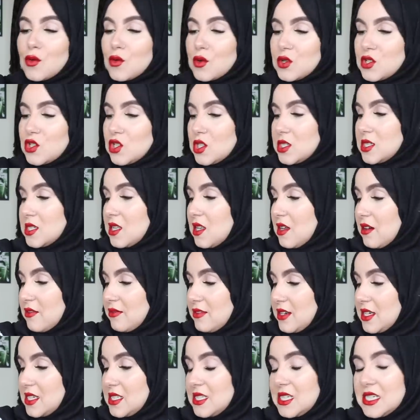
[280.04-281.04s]
gorgeous,
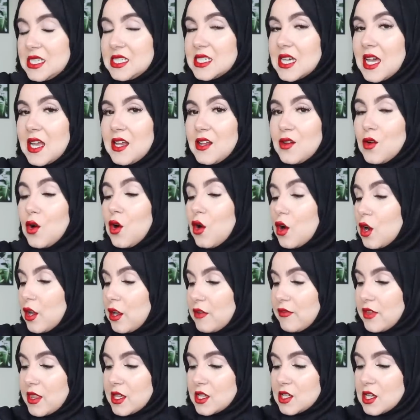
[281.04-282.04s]
lovely detailing all
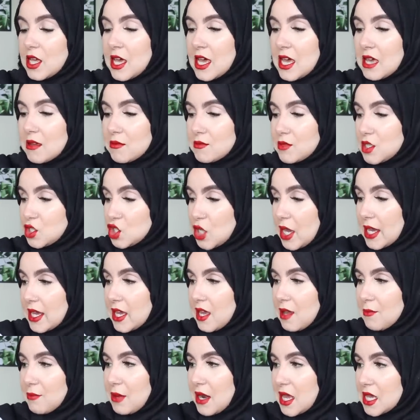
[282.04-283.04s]
over the, um, the
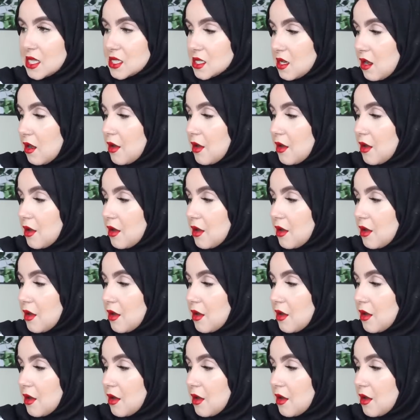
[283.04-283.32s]
jacket blazer.